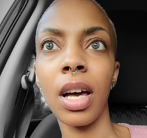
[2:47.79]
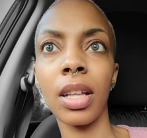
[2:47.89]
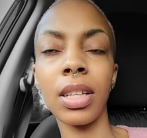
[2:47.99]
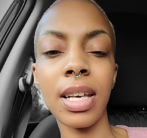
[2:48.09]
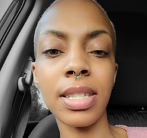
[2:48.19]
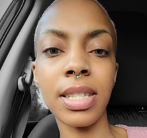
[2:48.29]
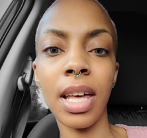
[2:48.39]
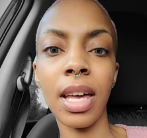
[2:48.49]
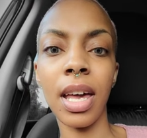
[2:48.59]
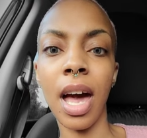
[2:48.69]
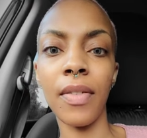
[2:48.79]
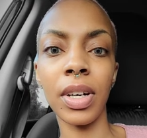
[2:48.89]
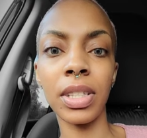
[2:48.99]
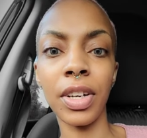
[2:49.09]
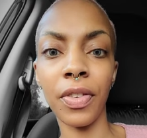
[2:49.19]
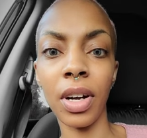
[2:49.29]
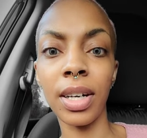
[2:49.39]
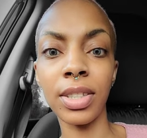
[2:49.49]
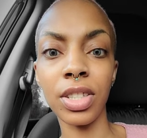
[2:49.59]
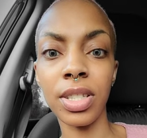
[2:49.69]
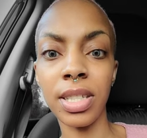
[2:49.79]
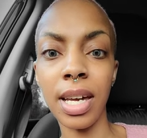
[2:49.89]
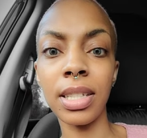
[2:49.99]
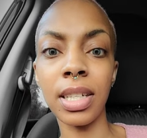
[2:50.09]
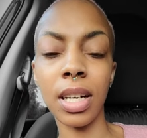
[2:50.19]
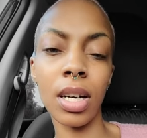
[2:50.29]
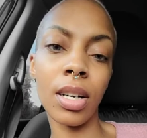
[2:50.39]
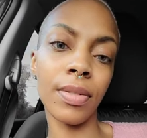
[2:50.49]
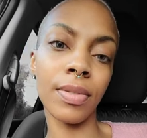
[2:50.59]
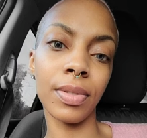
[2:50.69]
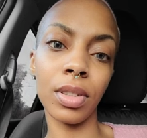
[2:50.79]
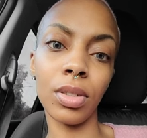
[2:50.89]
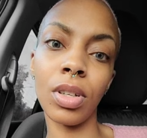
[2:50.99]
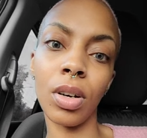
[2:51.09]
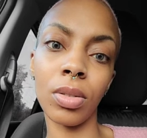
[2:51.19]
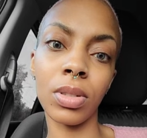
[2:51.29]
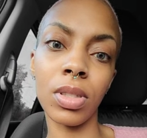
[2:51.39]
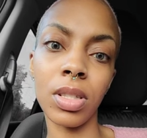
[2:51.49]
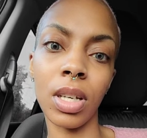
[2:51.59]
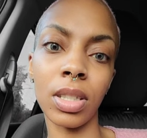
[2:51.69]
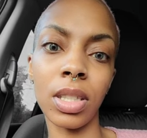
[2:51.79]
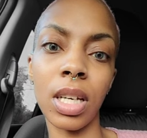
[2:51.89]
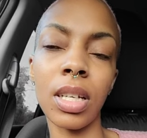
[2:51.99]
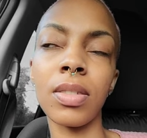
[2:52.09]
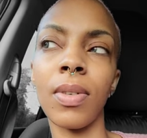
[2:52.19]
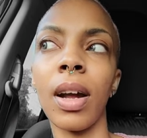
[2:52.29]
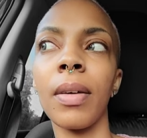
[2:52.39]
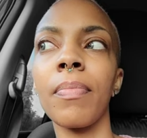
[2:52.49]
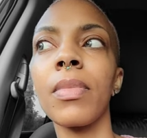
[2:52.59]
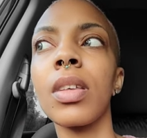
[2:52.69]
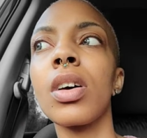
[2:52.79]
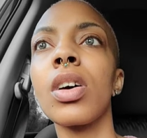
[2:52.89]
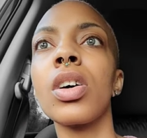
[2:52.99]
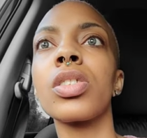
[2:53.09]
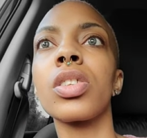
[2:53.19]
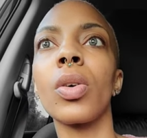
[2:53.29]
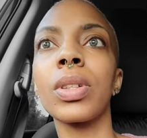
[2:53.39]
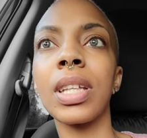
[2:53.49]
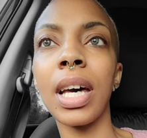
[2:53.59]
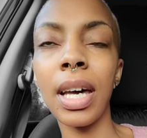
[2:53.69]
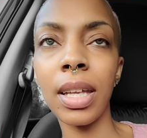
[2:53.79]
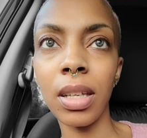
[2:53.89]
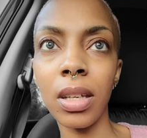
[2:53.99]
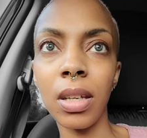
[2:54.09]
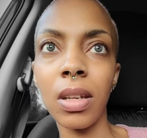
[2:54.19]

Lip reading: unless they have a different understanding of, you know, such things, right? So then,